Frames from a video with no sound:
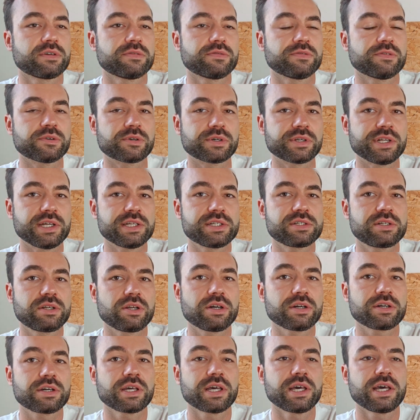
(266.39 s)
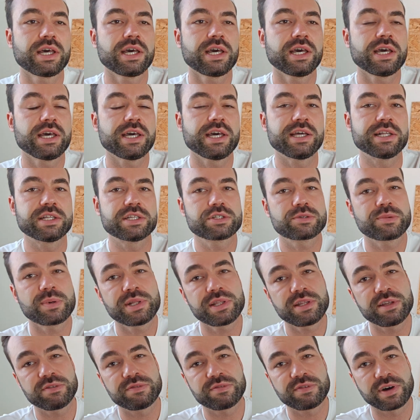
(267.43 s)
For this lug, it's
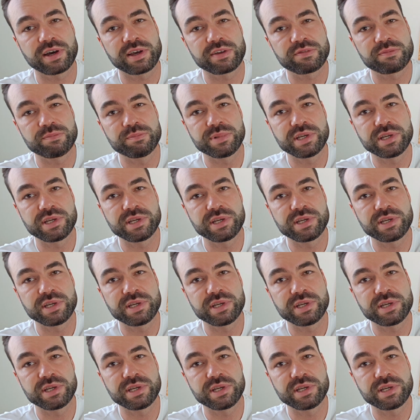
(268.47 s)
25